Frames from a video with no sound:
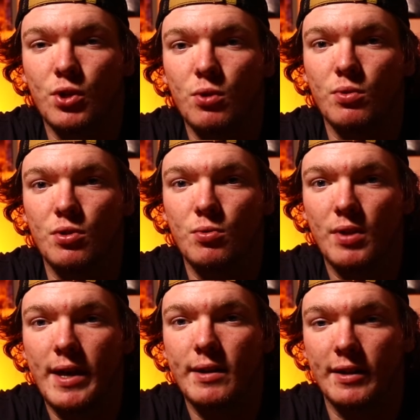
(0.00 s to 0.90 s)
when you would do
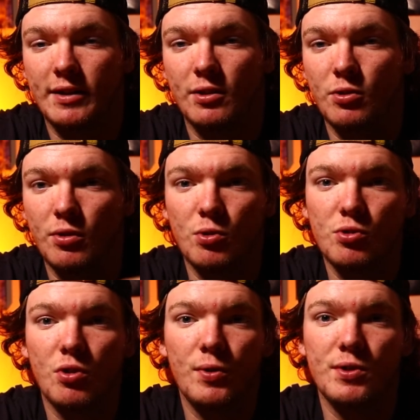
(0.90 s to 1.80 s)
that. Those
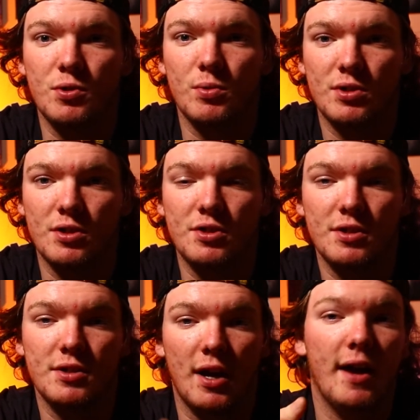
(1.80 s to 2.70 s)
are the only two
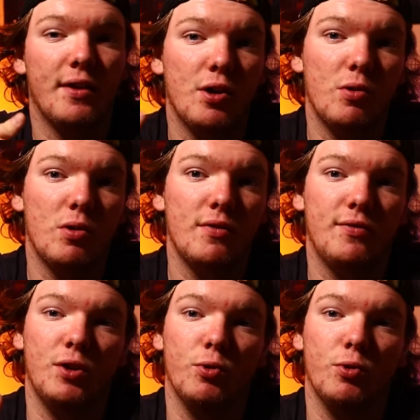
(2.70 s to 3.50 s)
instances I know of that you